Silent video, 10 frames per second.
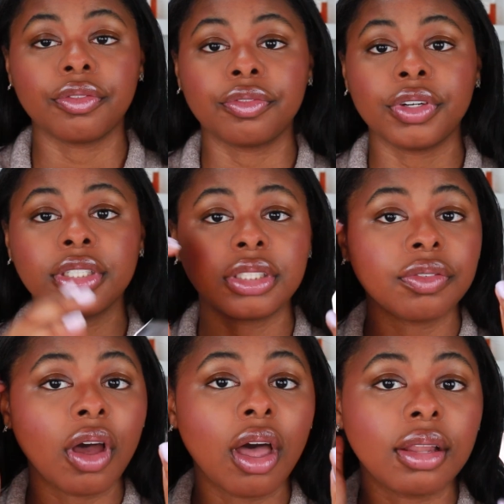First of
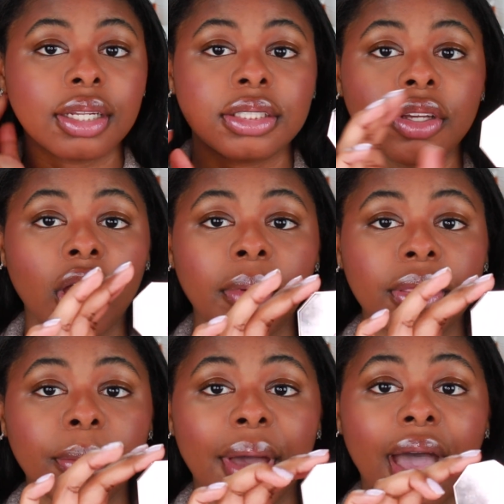all, let's talk
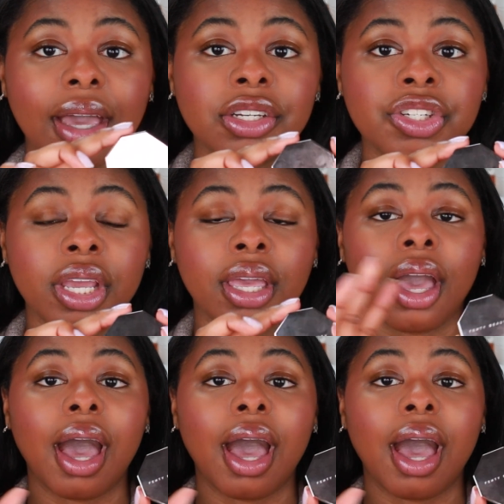about the packaging.